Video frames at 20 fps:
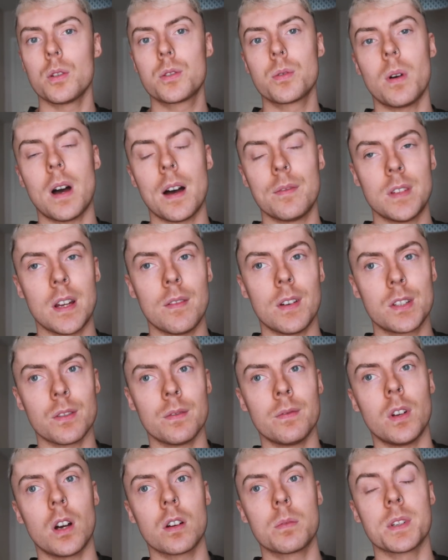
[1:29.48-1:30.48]
Also, I've never
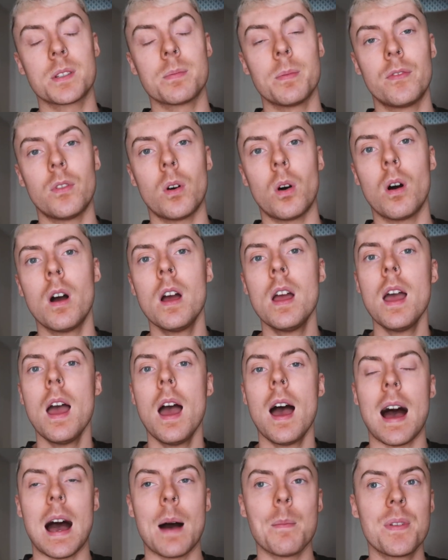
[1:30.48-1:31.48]
done Vlogmas before.
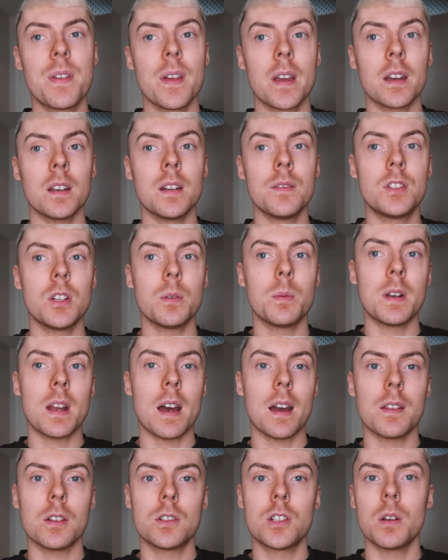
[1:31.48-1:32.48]
I'm thinking of doing
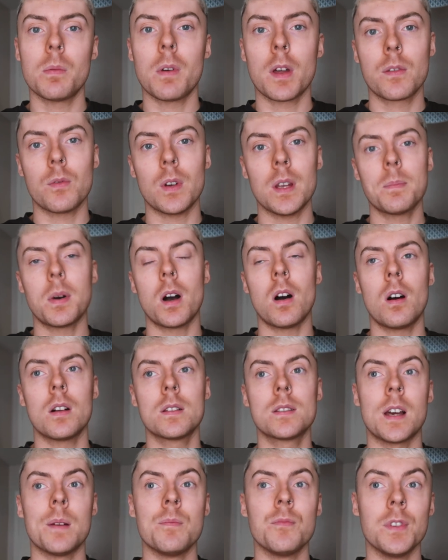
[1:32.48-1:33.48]
either 2 or 3
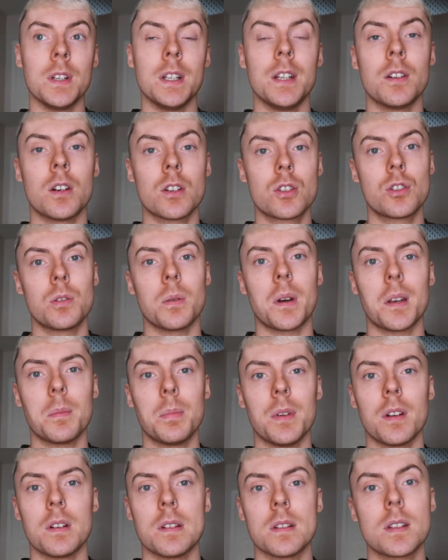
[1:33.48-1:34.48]
parts. I'm really not sure, to
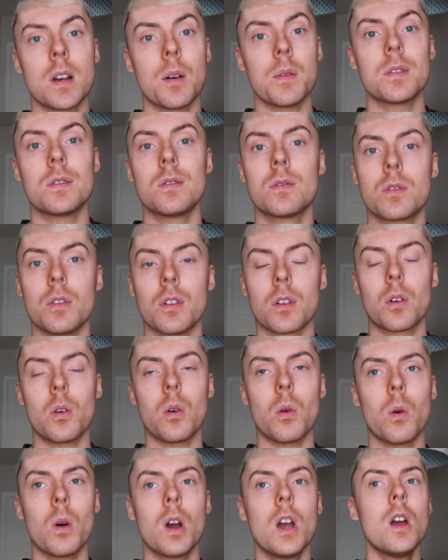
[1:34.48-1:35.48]
be honest, how this is gonna
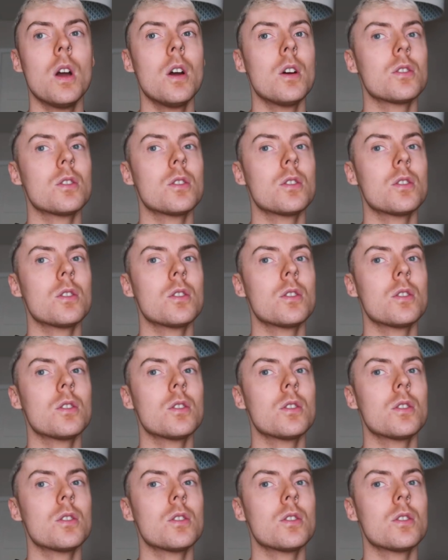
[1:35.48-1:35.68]
go.